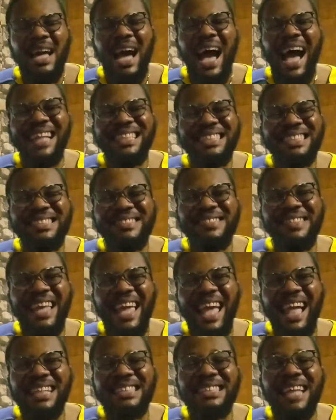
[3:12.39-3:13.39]
Artistry
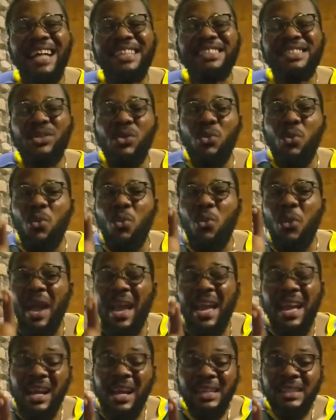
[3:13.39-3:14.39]
ends as the
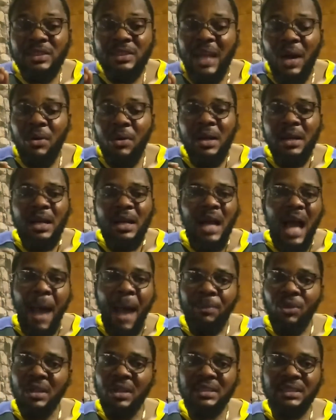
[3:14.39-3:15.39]
way, now
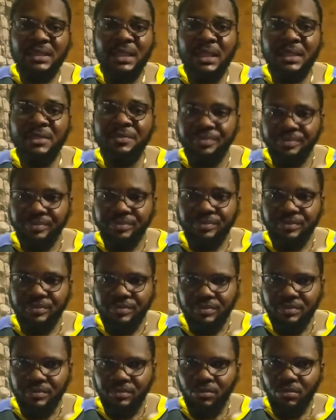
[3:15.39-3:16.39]
I'm not saying
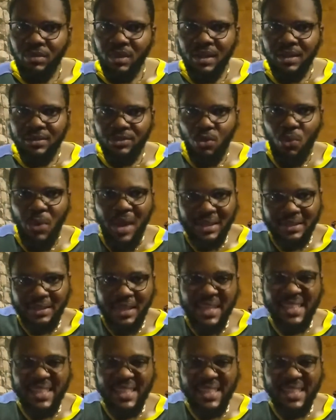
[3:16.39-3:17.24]
the way